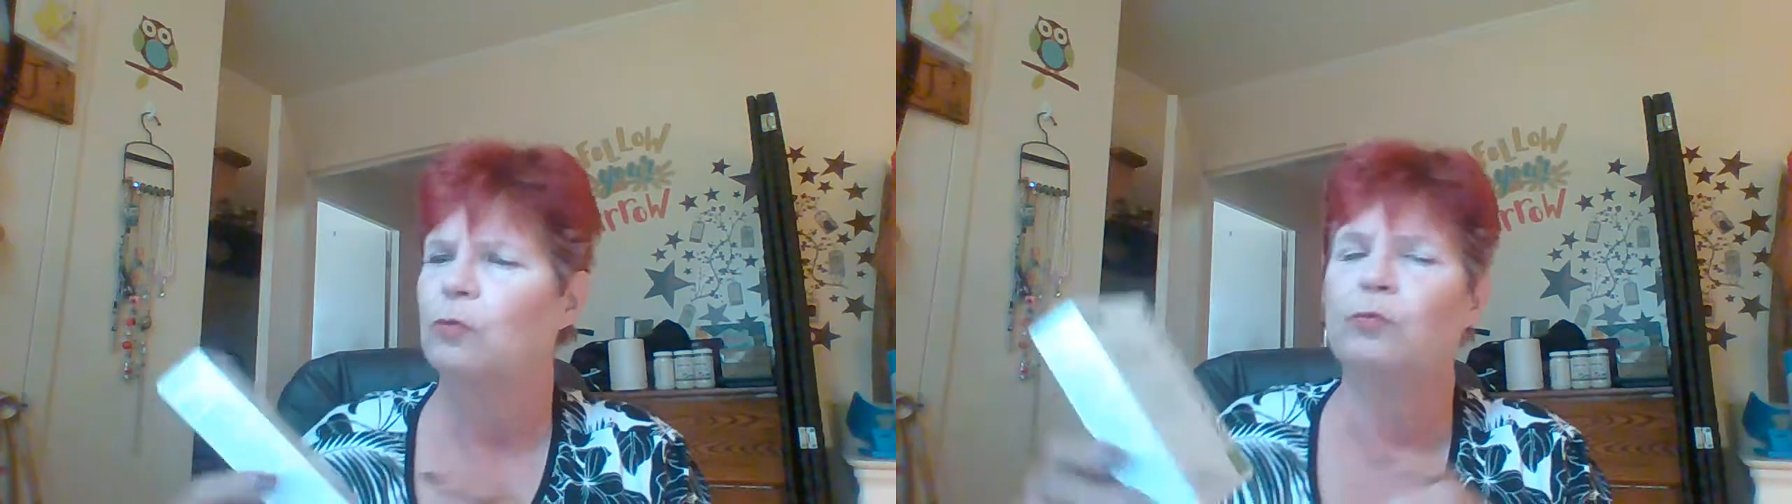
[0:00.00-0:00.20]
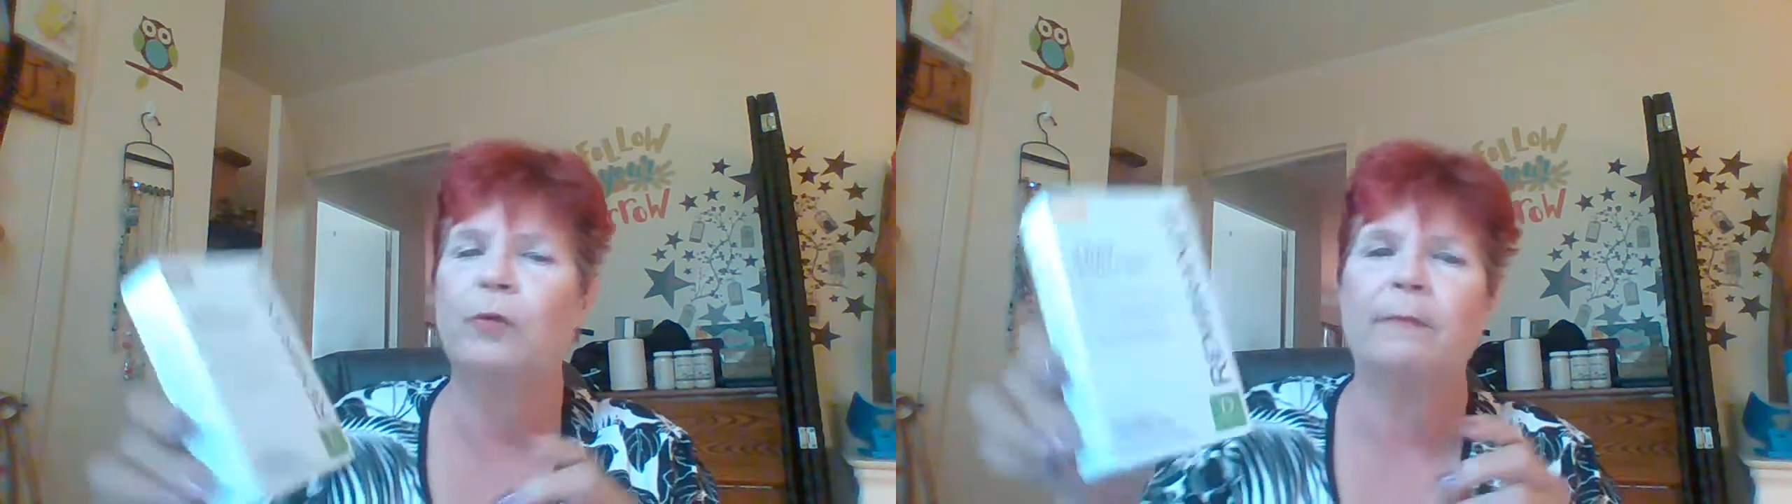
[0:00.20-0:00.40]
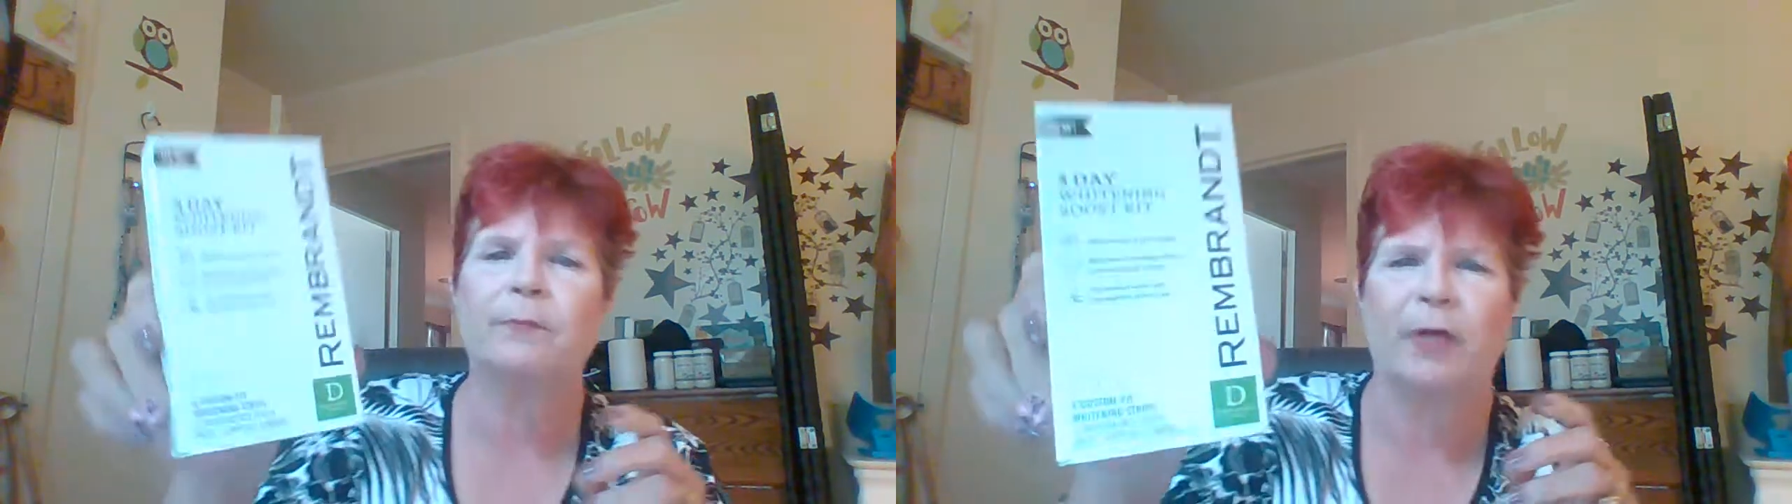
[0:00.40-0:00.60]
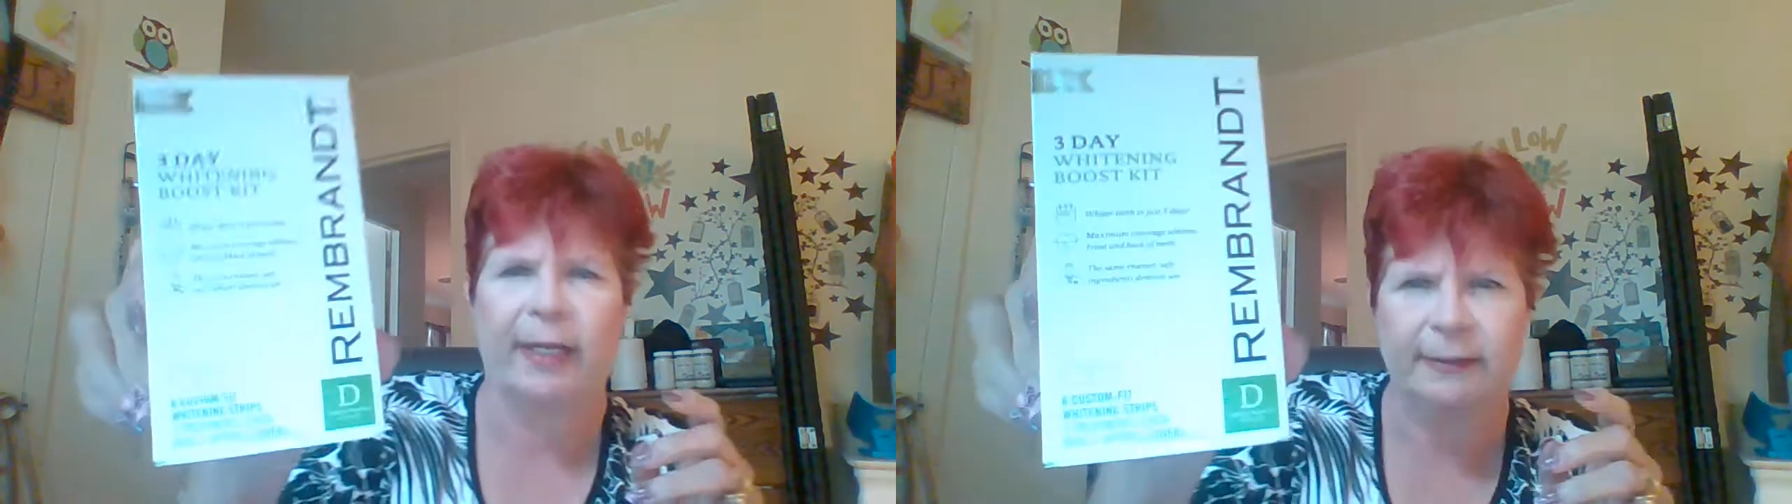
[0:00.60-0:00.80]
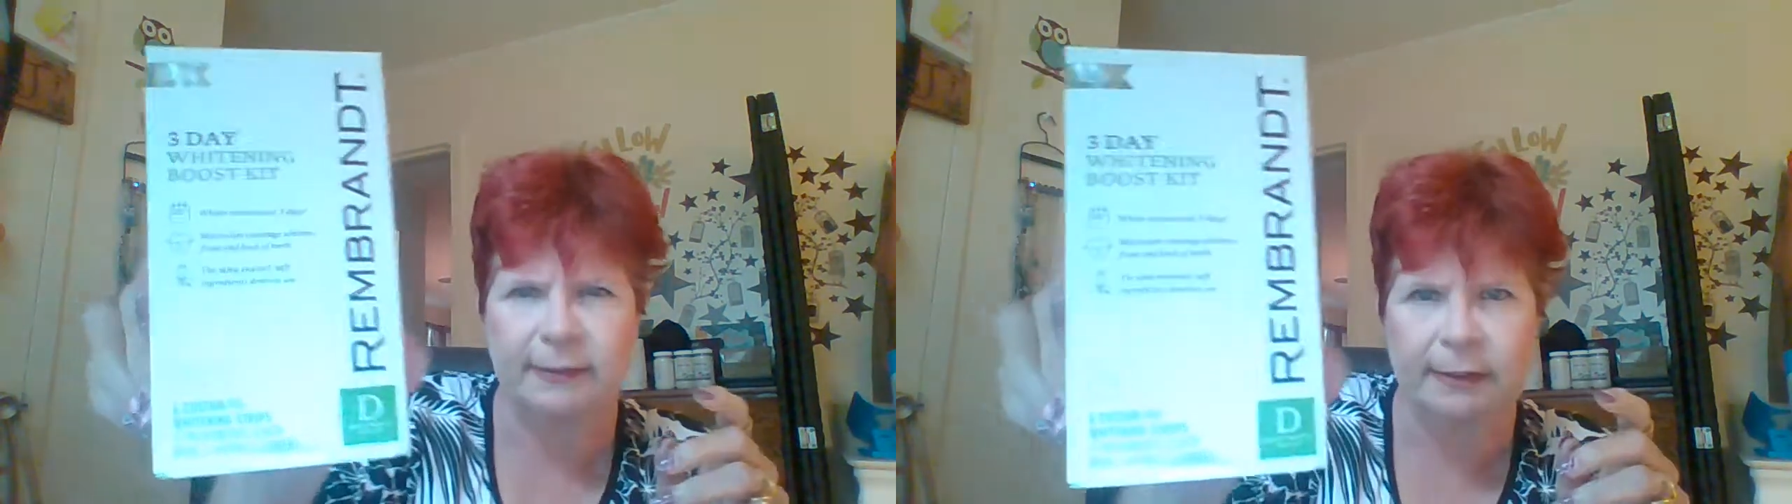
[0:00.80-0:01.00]

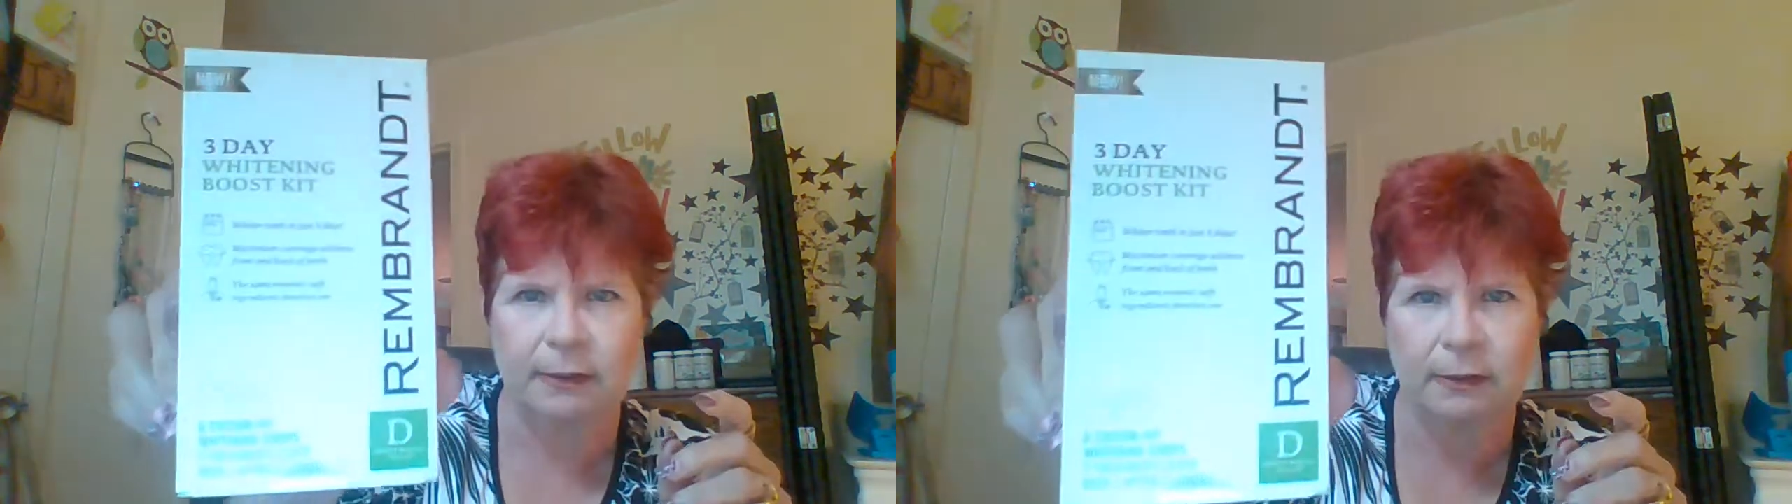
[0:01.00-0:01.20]
Rembrandt.